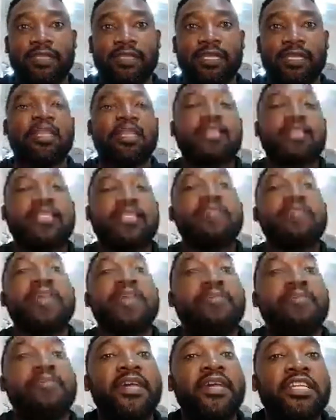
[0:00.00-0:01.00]
The same
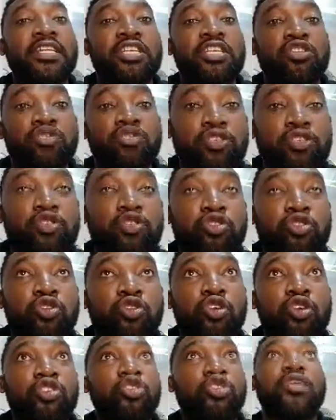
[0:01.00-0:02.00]
company uses
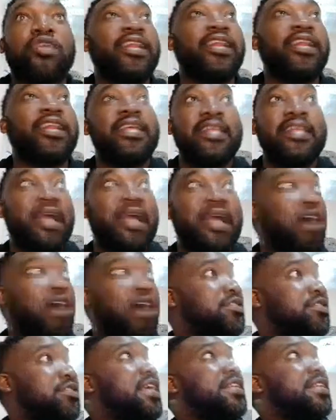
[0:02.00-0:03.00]
drones to clean
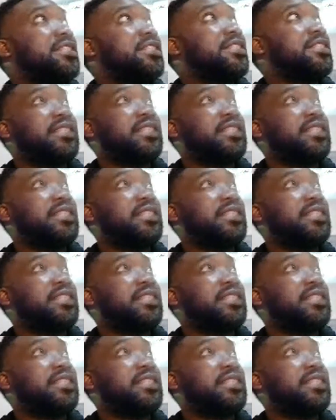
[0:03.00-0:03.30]
outside